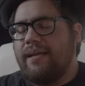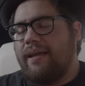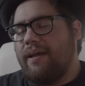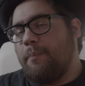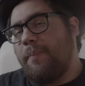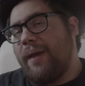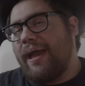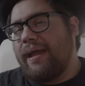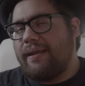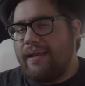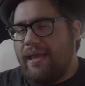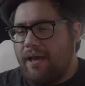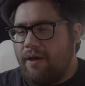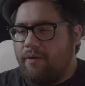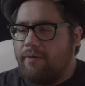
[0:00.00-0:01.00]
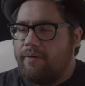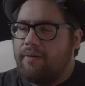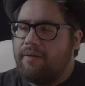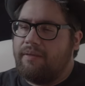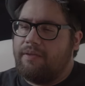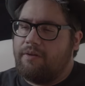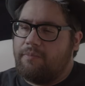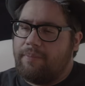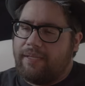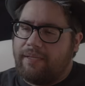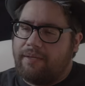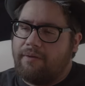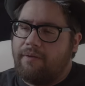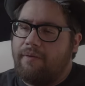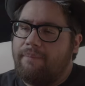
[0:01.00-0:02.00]
it come back now, little by
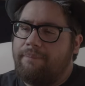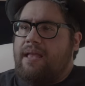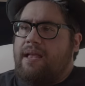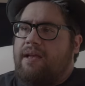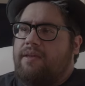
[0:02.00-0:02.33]
little.